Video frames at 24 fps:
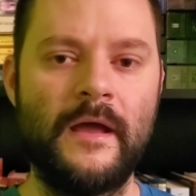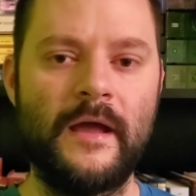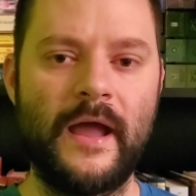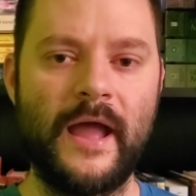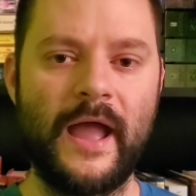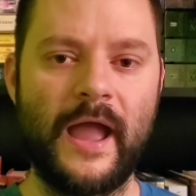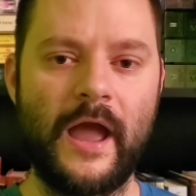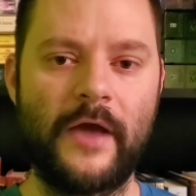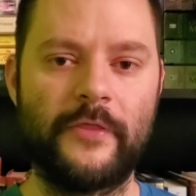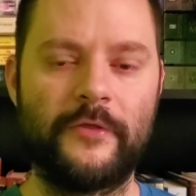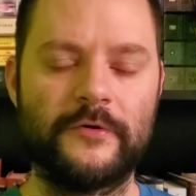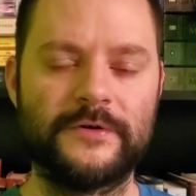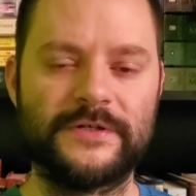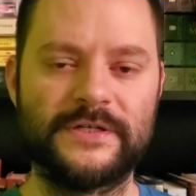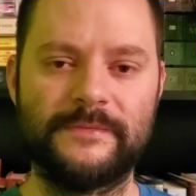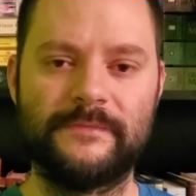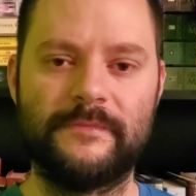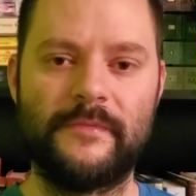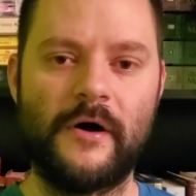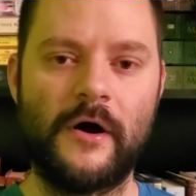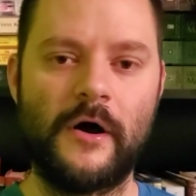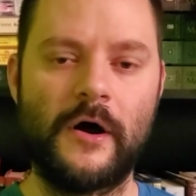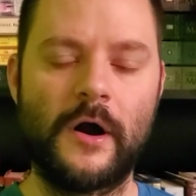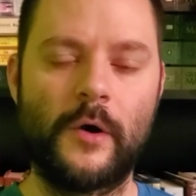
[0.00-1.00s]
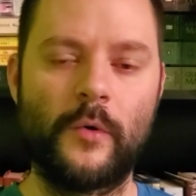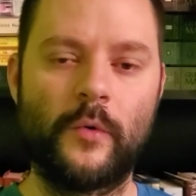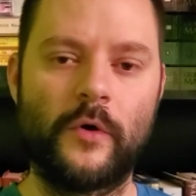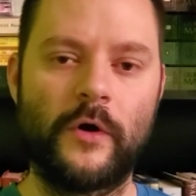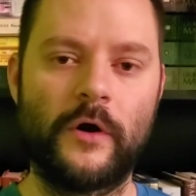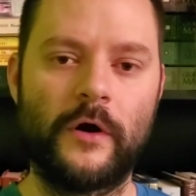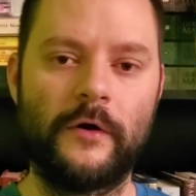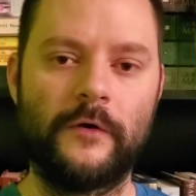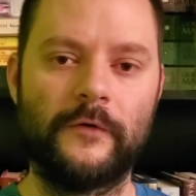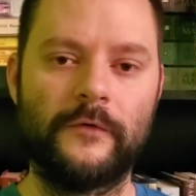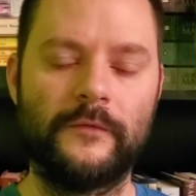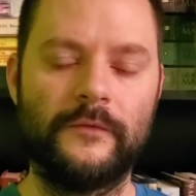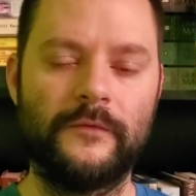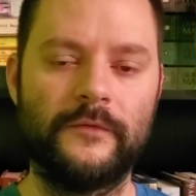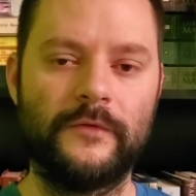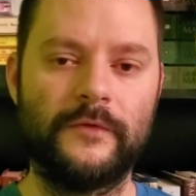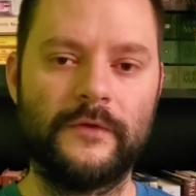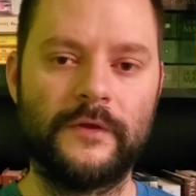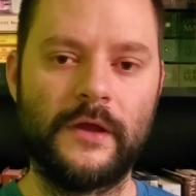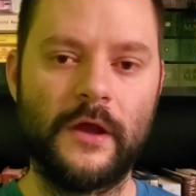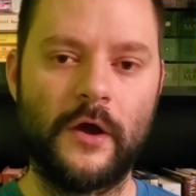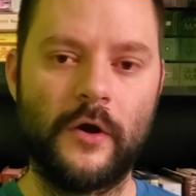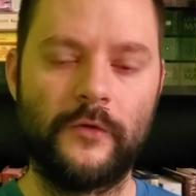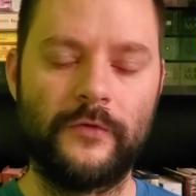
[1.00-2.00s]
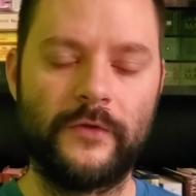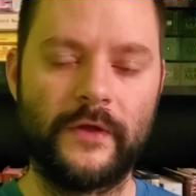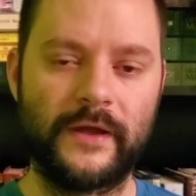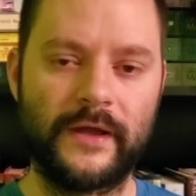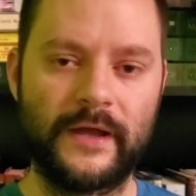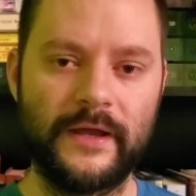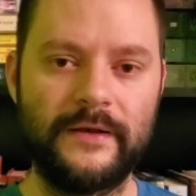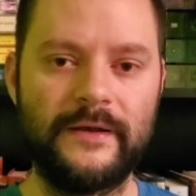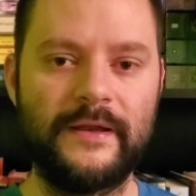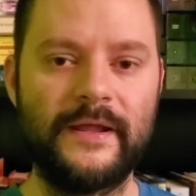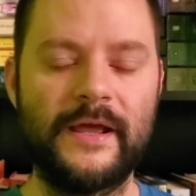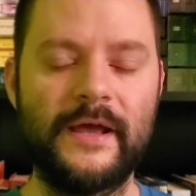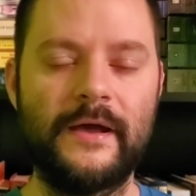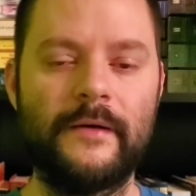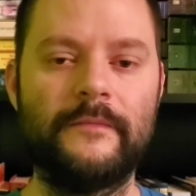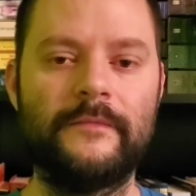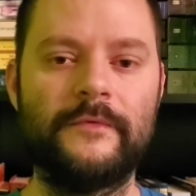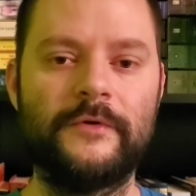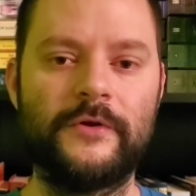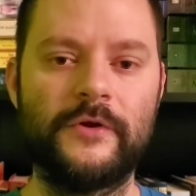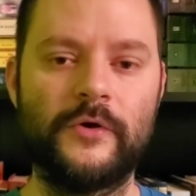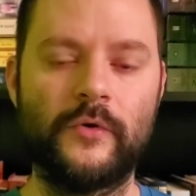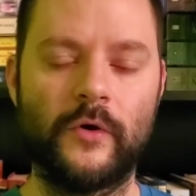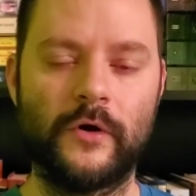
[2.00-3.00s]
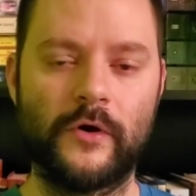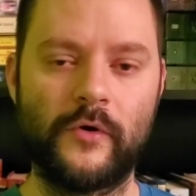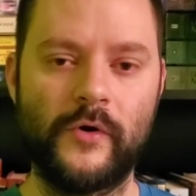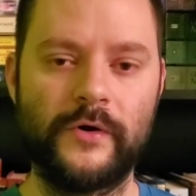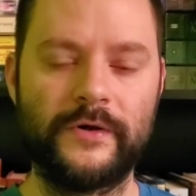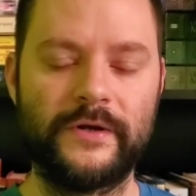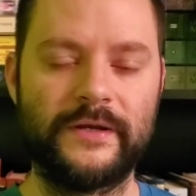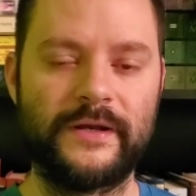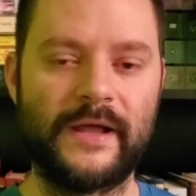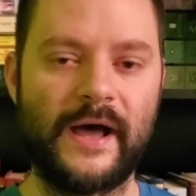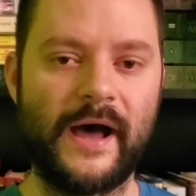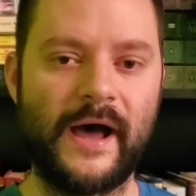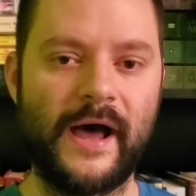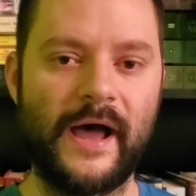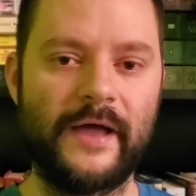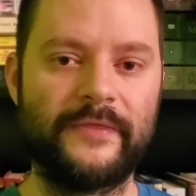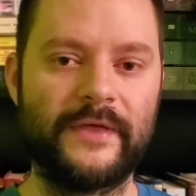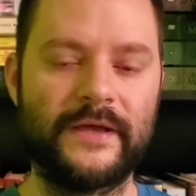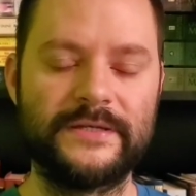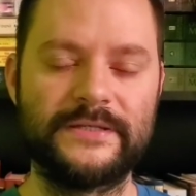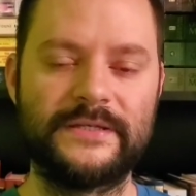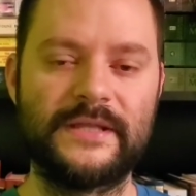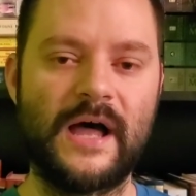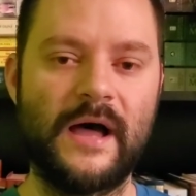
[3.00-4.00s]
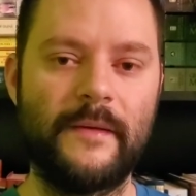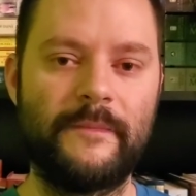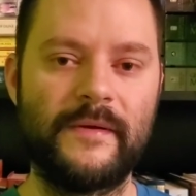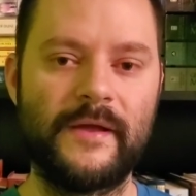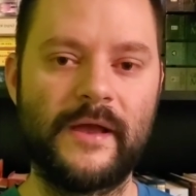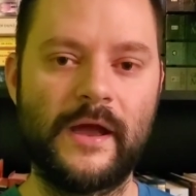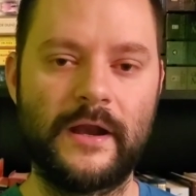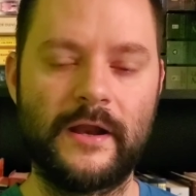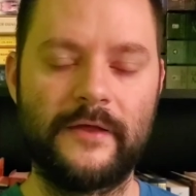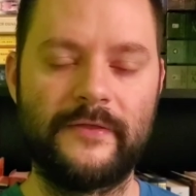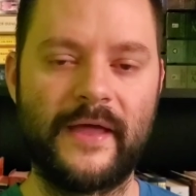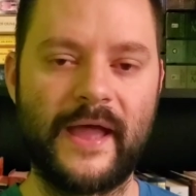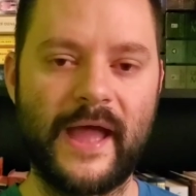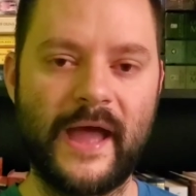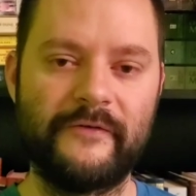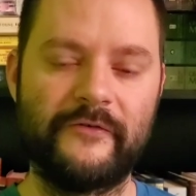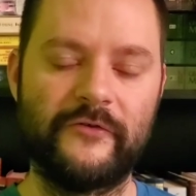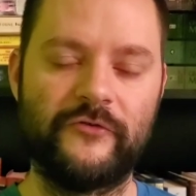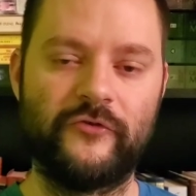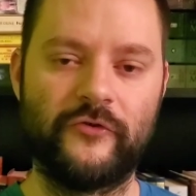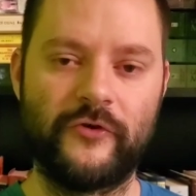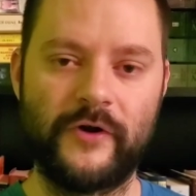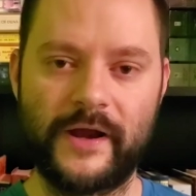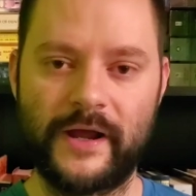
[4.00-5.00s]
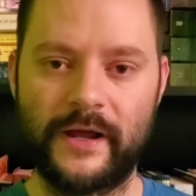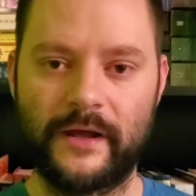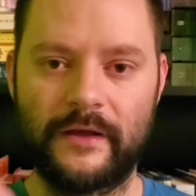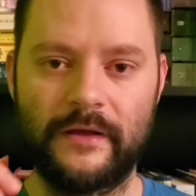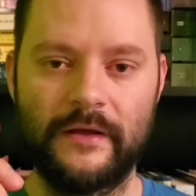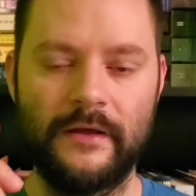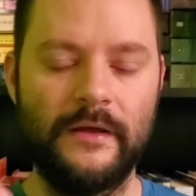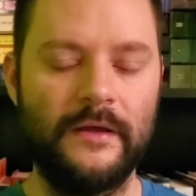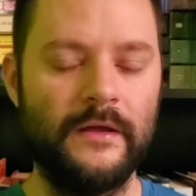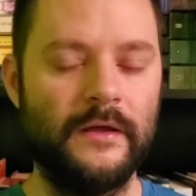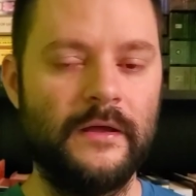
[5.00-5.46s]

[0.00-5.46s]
and there's a bar where you know the condemned who are going to die they stop in and they have a drink